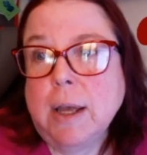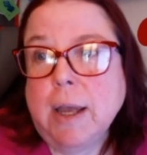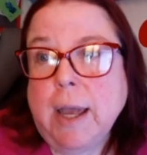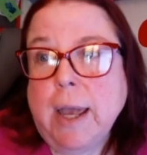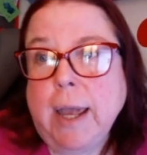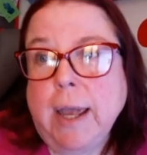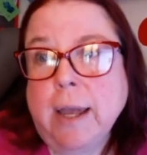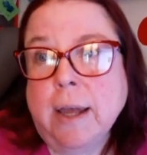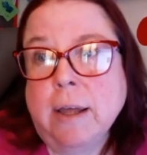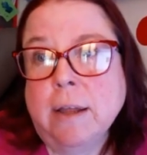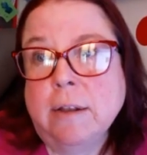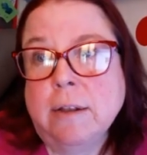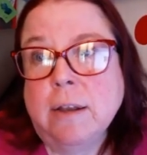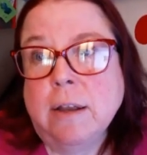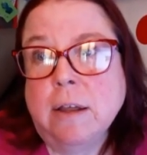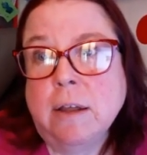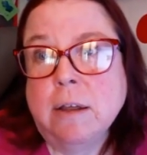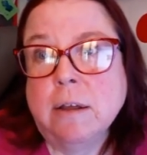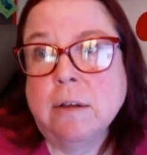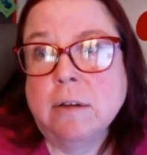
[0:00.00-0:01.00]

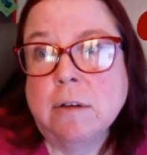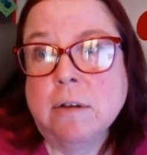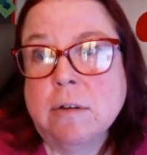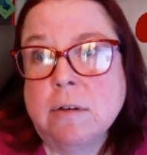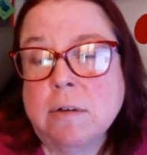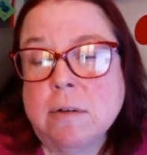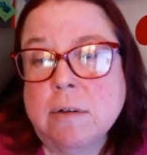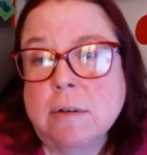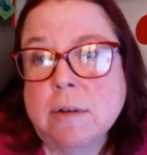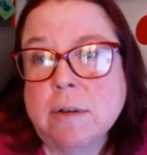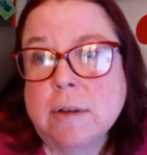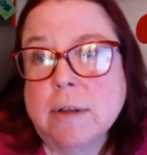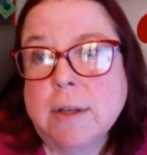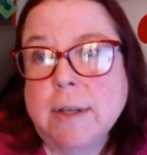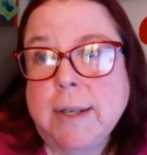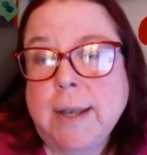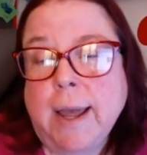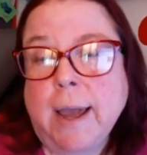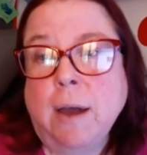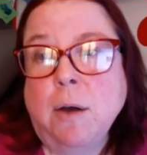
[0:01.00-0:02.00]
And
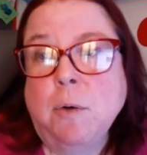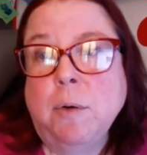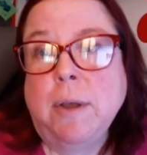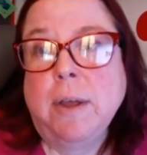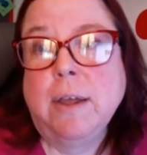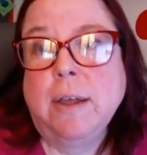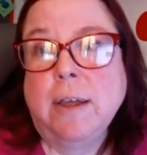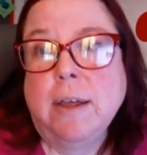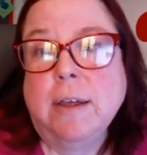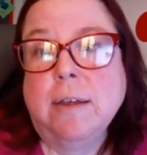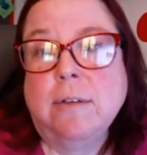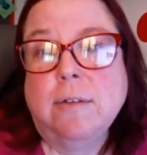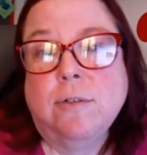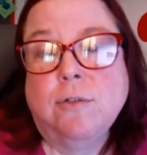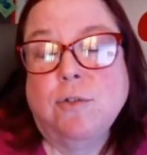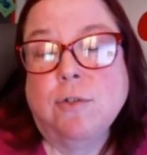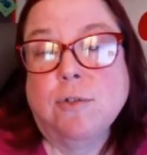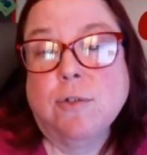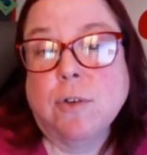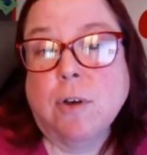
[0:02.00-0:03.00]
now he is
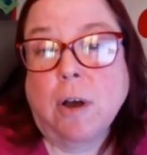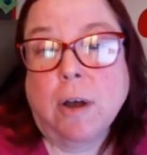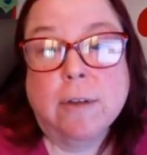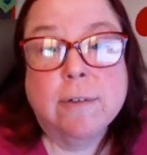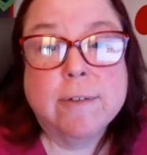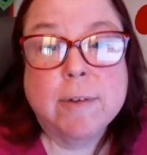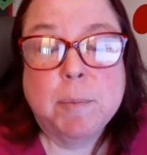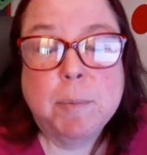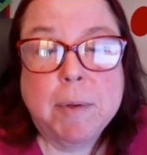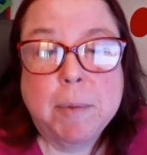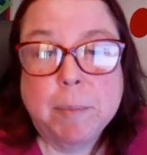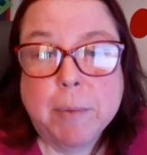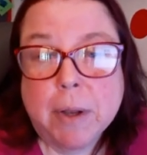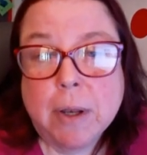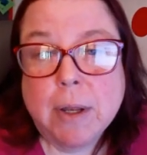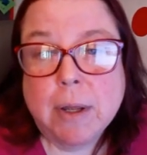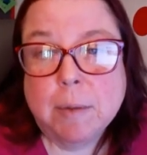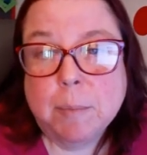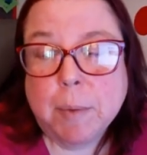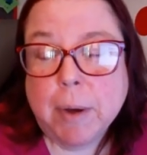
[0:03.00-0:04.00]
just costing me
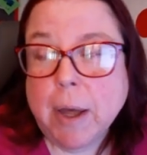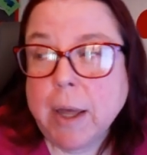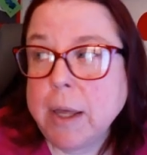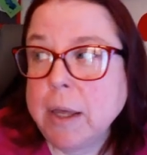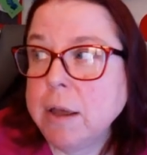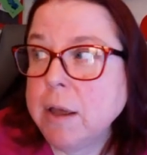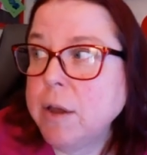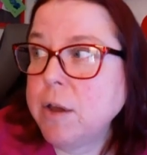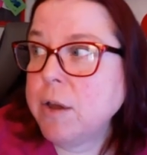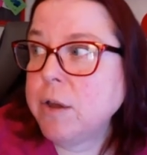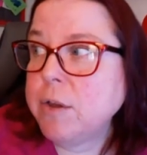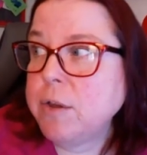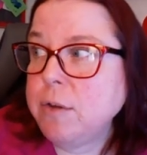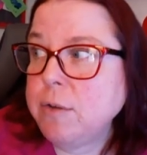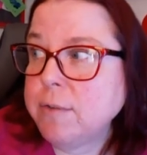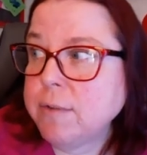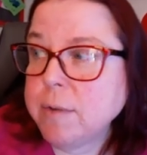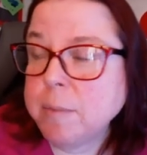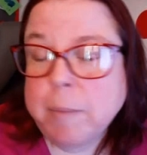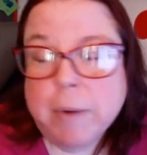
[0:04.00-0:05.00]
money by
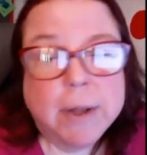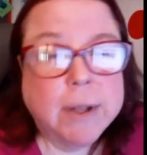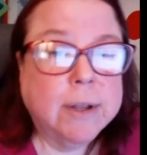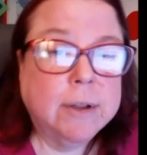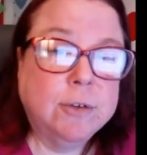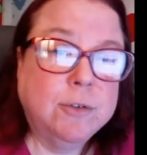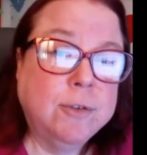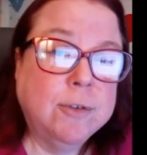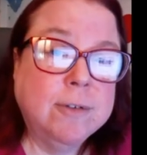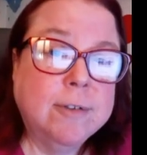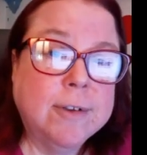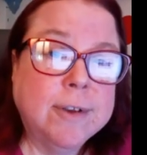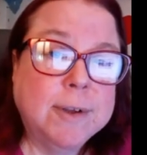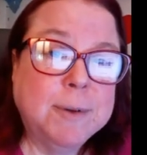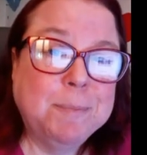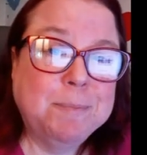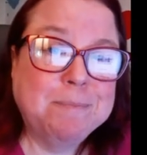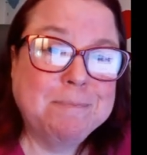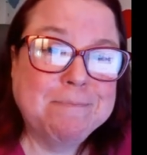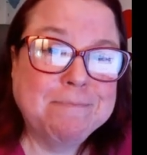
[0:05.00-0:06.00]
using my electricity.
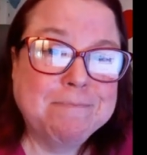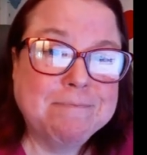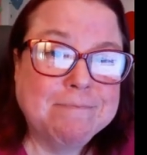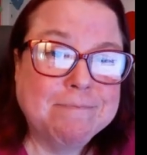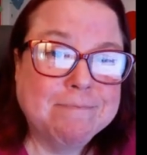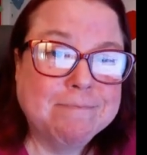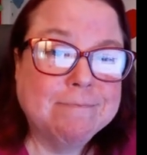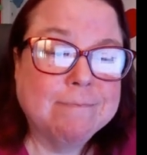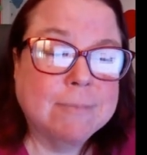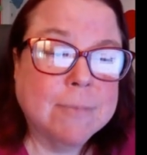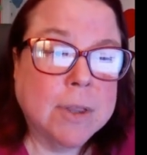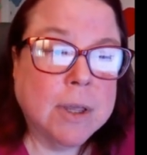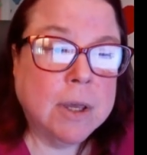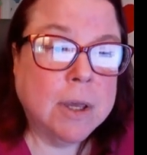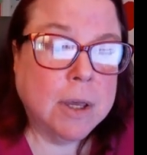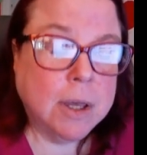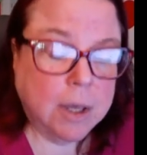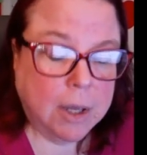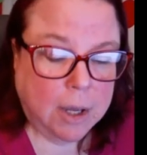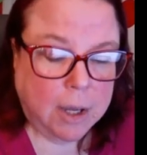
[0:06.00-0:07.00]

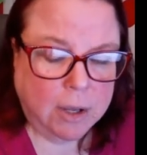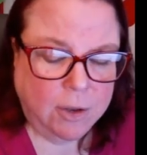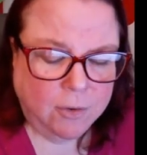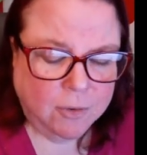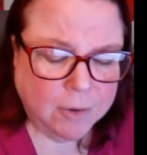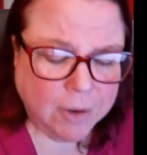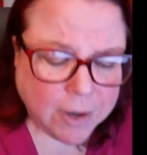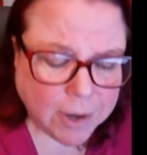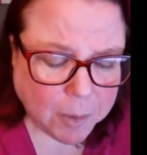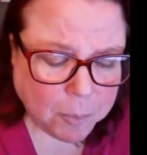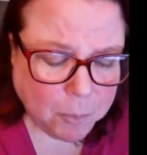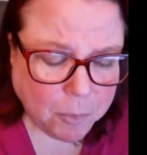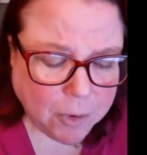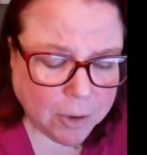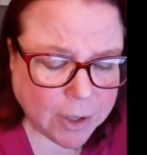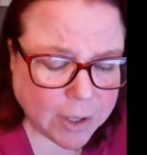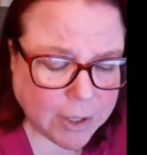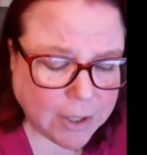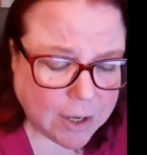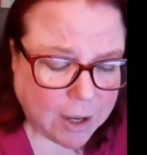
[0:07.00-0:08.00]
And, you know, and I'm
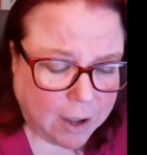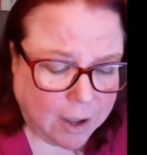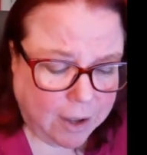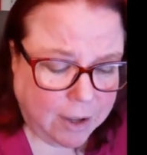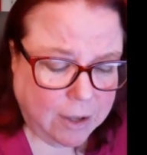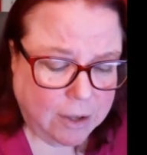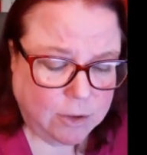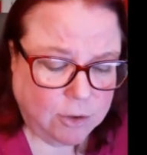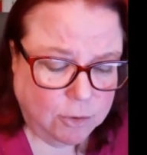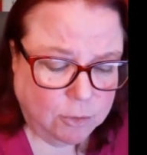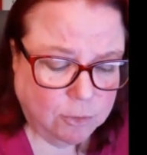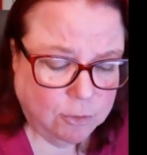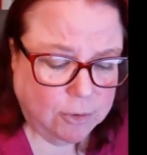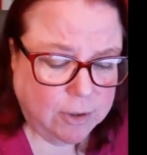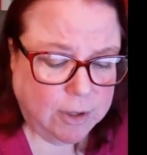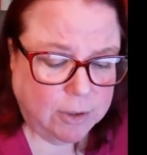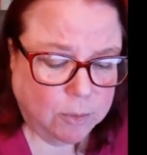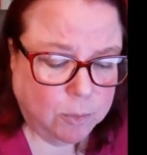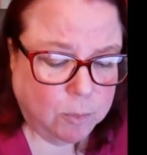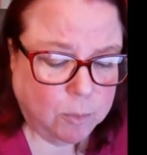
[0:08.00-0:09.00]
really not
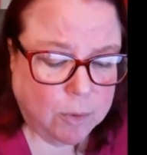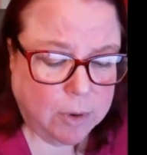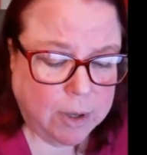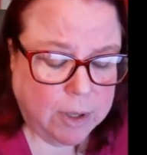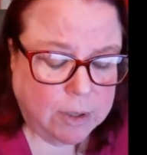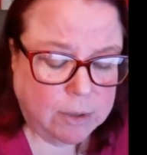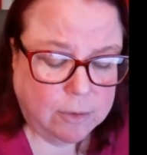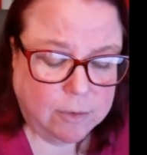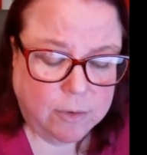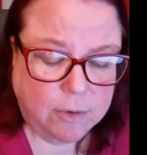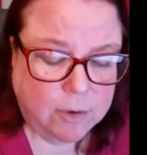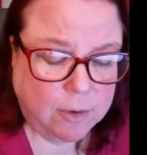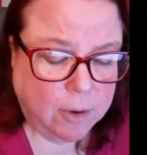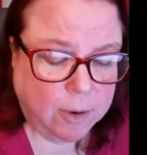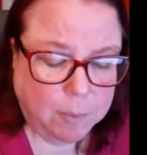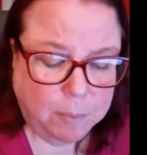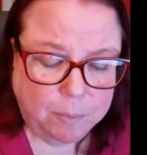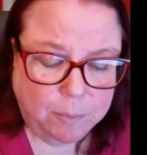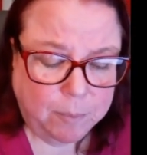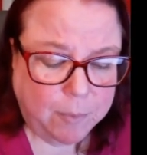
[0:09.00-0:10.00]
usually the one, you know,
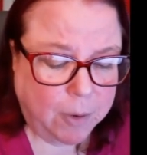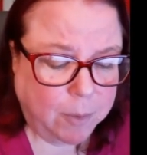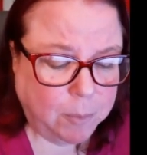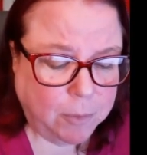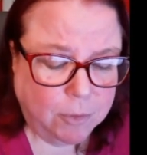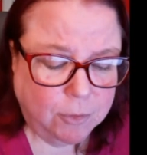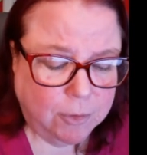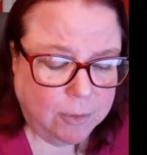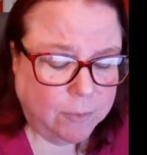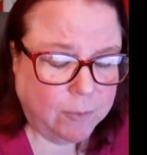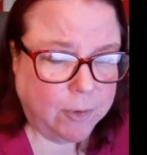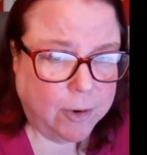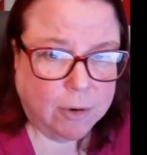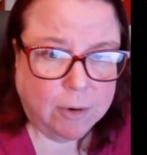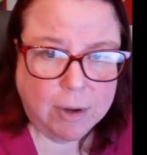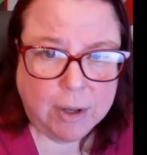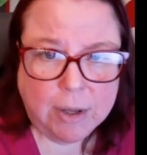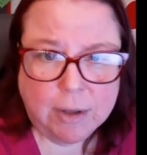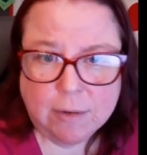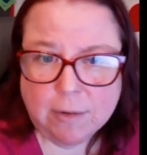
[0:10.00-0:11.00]
I'm I'm usually
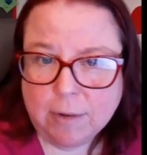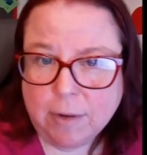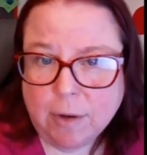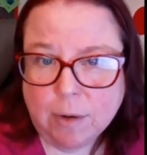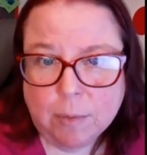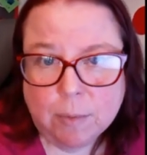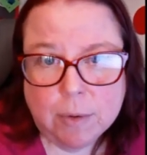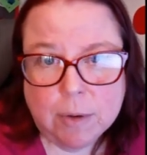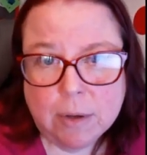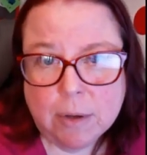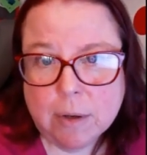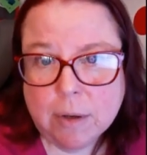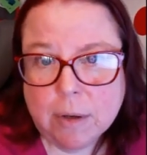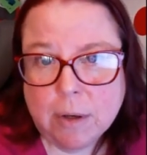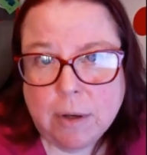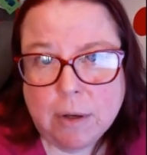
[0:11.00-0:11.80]
very easygoing.